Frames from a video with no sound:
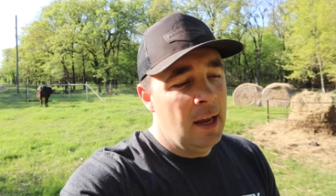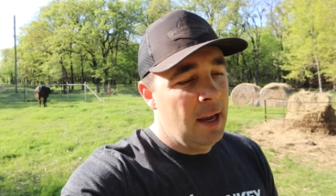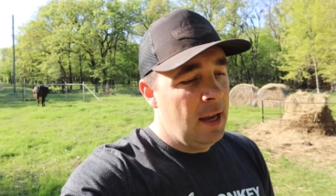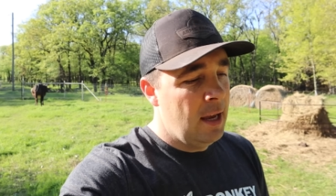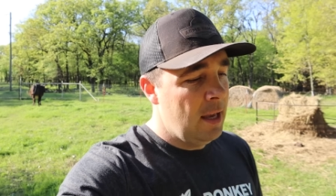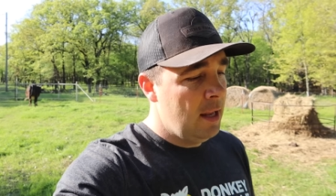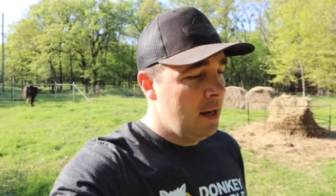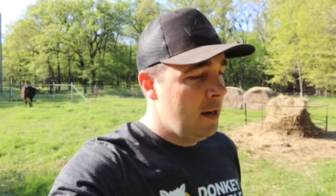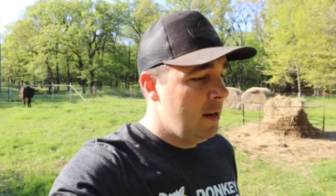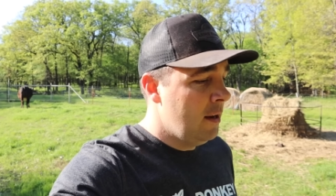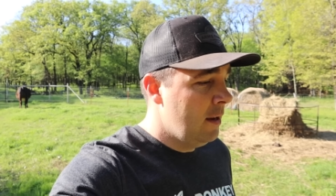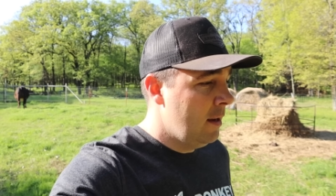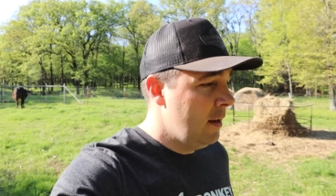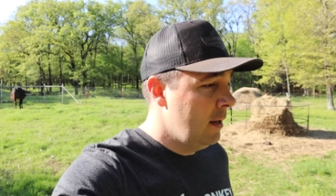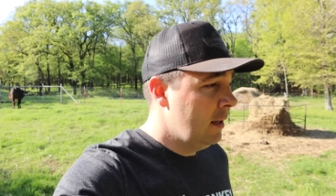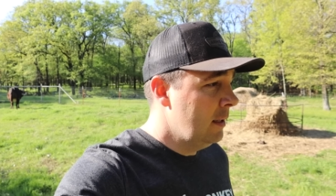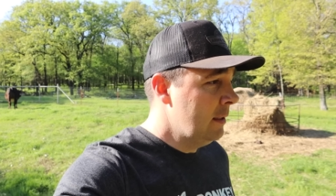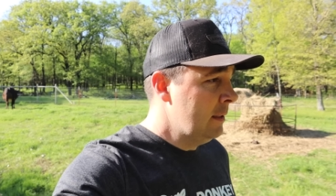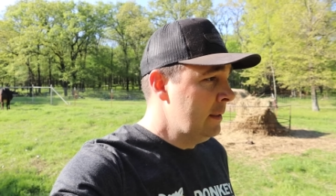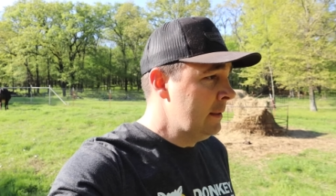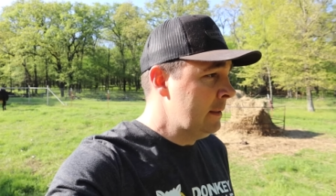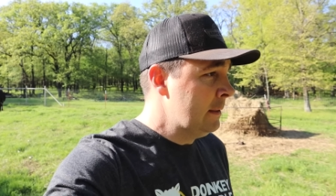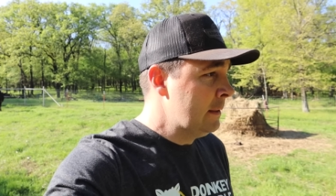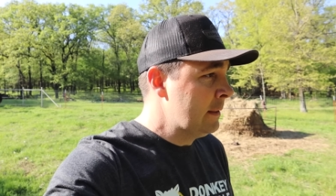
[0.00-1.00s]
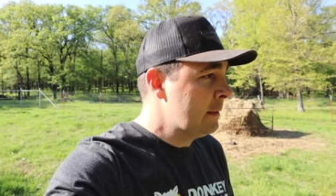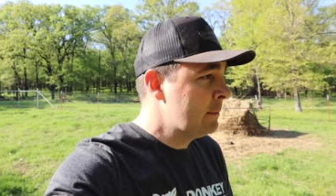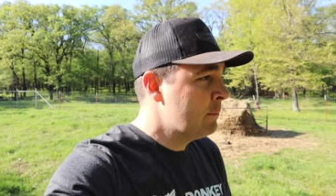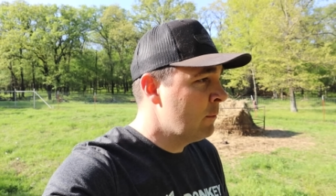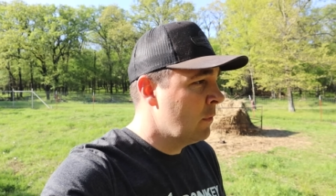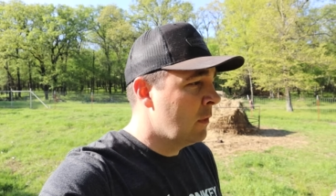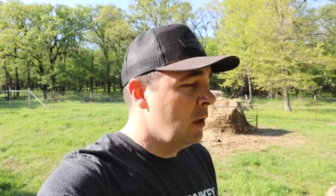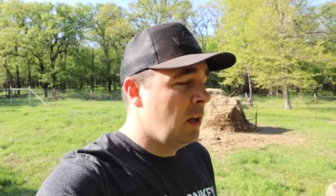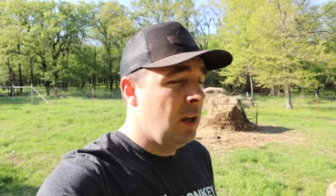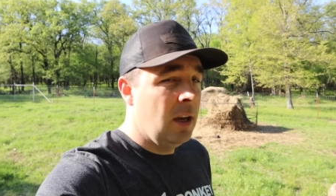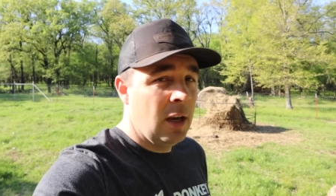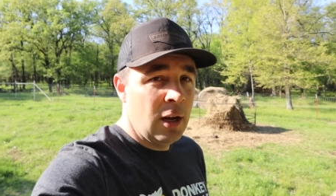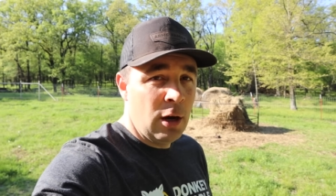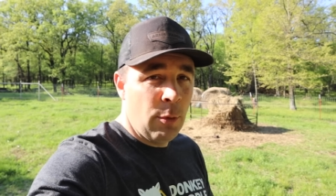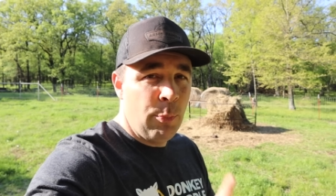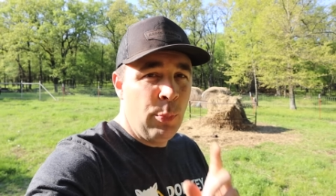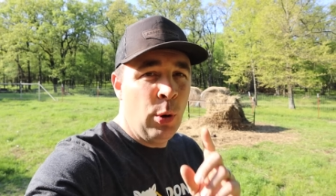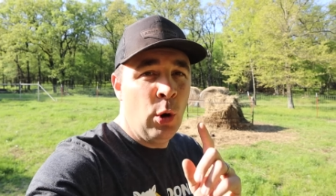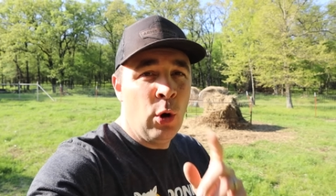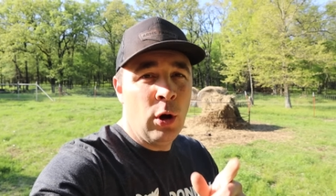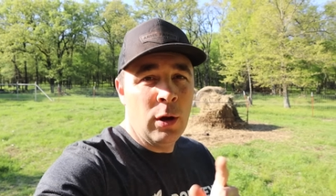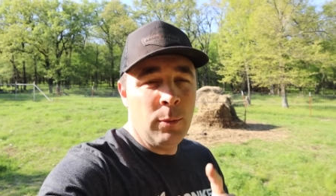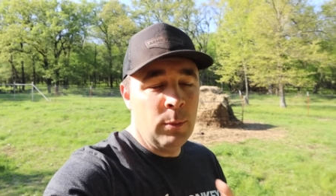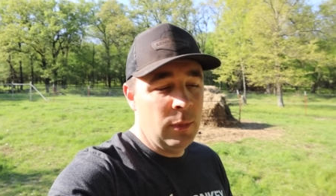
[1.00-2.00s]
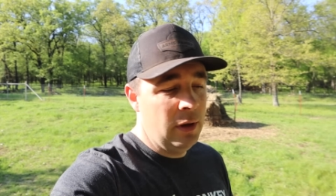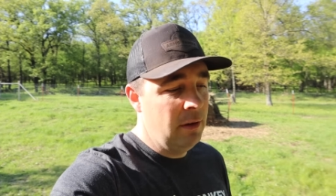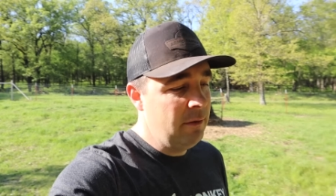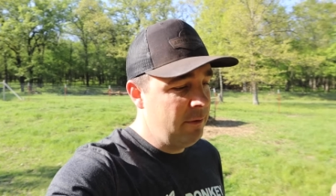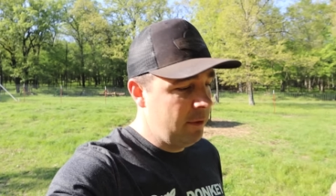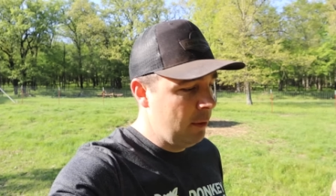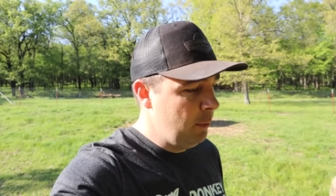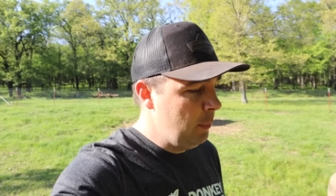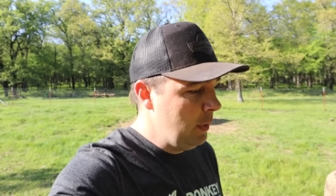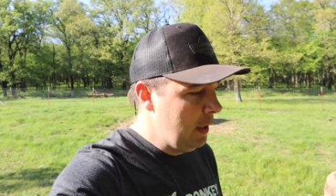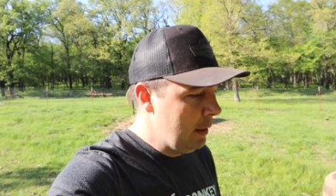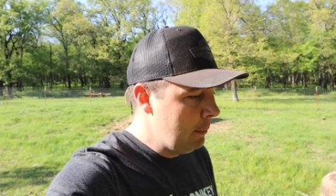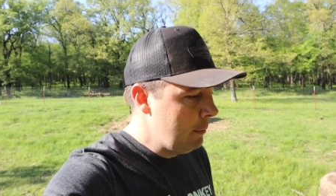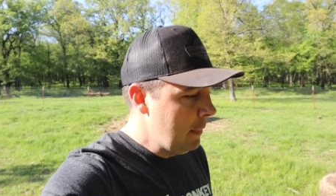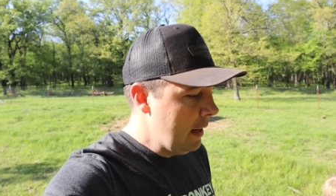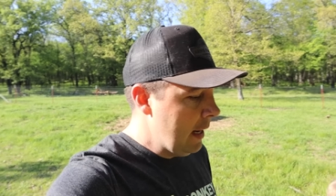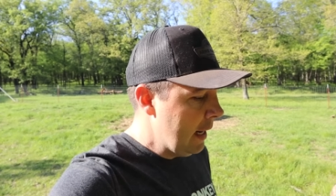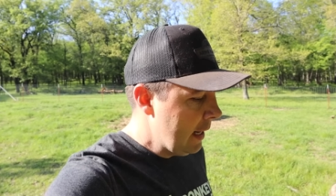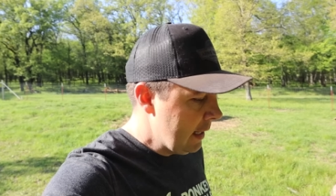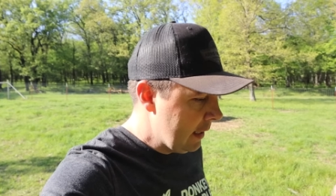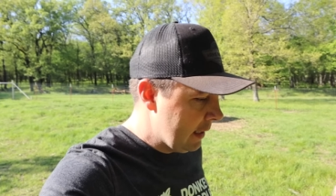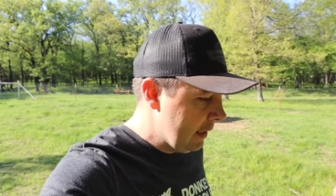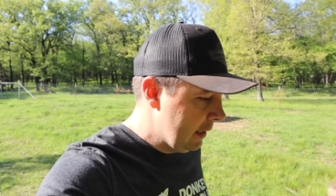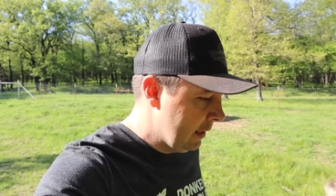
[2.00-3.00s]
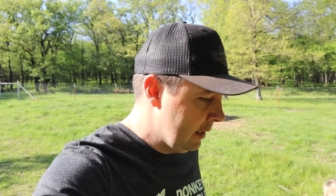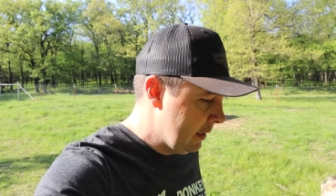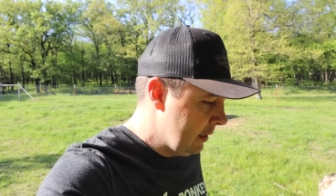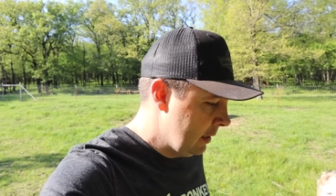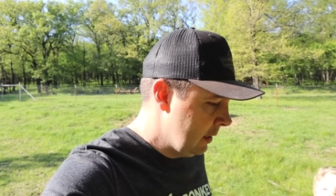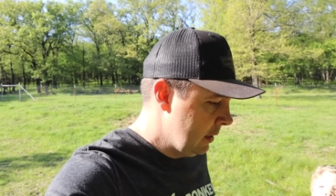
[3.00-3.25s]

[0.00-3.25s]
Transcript: and uh, an appointment for Big Mac